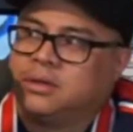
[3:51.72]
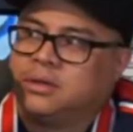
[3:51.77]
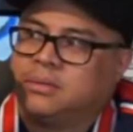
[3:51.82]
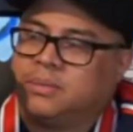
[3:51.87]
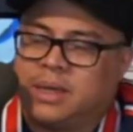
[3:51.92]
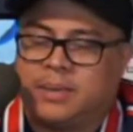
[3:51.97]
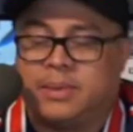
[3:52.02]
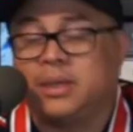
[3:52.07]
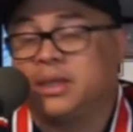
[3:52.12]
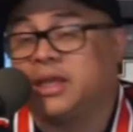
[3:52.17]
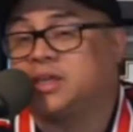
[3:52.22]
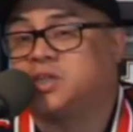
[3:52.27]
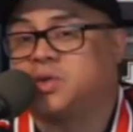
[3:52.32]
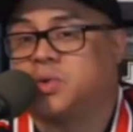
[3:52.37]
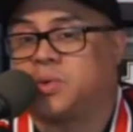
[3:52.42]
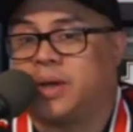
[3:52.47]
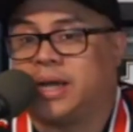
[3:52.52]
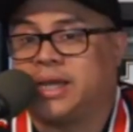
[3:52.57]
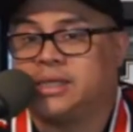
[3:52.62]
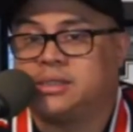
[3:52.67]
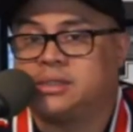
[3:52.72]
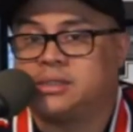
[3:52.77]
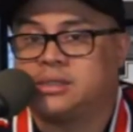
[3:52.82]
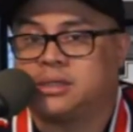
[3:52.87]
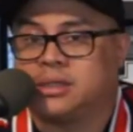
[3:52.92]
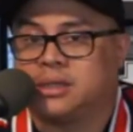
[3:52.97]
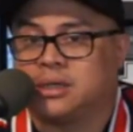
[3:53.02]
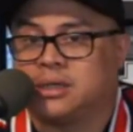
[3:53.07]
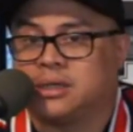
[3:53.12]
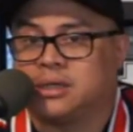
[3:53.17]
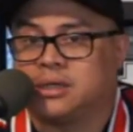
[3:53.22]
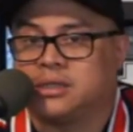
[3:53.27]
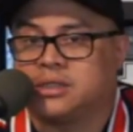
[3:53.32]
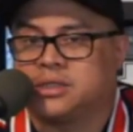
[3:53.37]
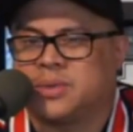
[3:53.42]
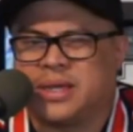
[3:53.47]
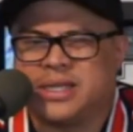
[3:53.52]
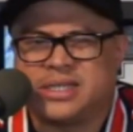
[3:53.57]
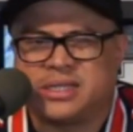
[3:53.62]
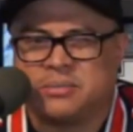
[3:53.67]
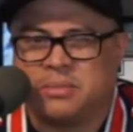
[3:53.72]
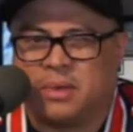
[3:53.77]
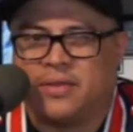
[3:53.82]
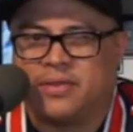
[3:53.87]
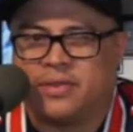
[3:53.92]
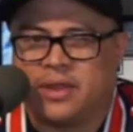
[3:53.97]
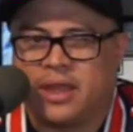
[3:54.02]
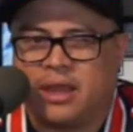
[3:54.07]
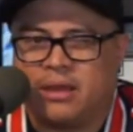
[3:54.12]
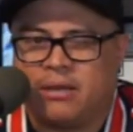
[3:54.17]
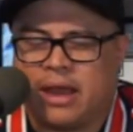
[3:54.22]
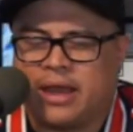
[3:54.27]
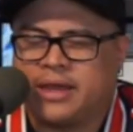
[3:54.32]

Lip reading: maybe like twice a month now.